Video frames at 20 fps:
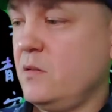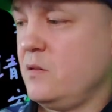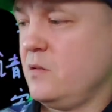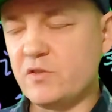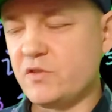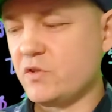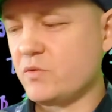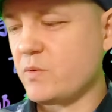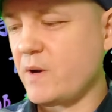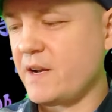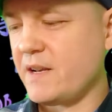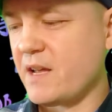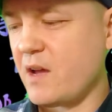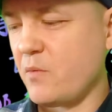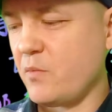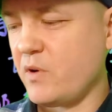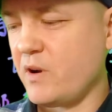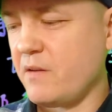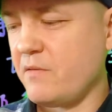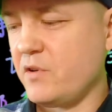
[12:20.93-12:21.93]
I'll just write
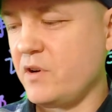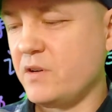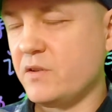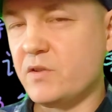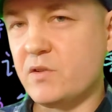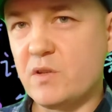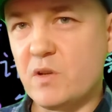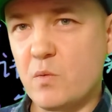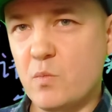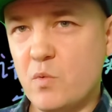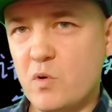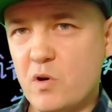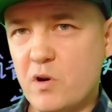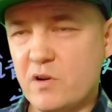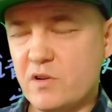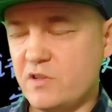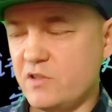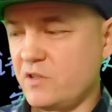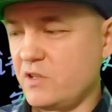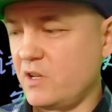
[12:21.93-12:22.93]
down whatever interesting
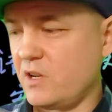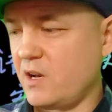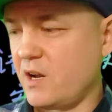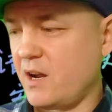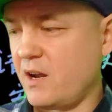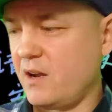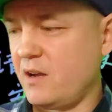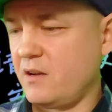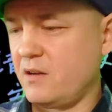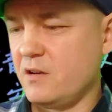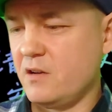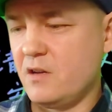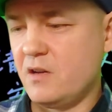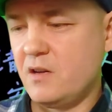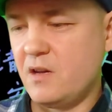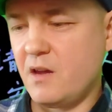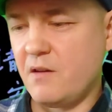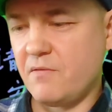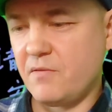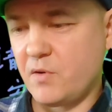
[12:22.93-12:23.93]
words that I
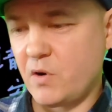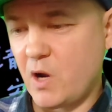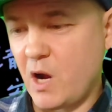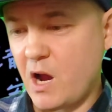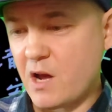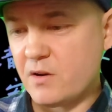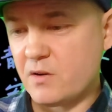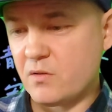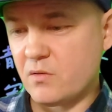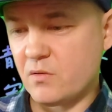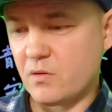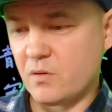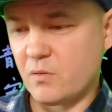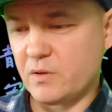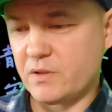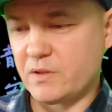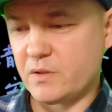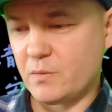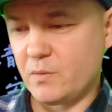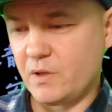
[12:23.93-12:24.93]
have forgotten or
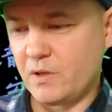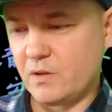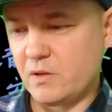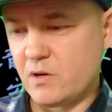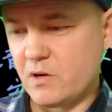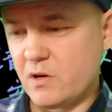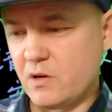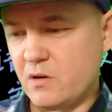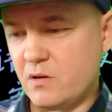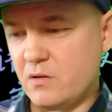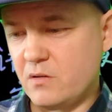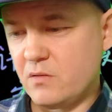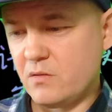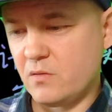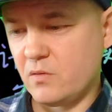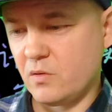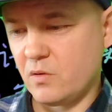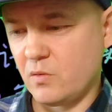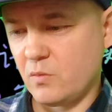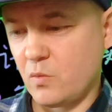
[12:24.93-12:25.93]
want to relearn
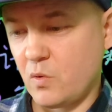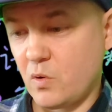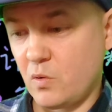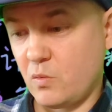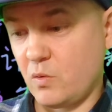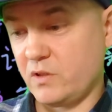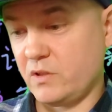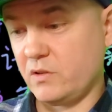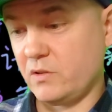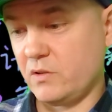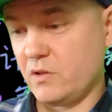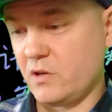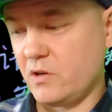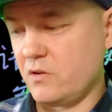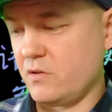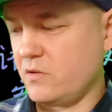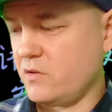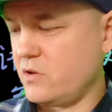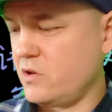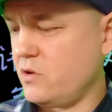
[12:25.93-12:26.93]
or, or want to
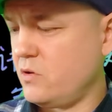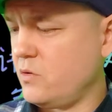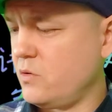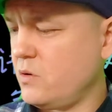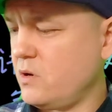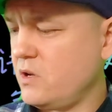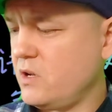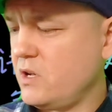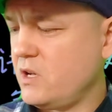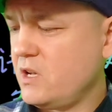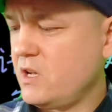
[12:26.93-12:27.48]
learn new.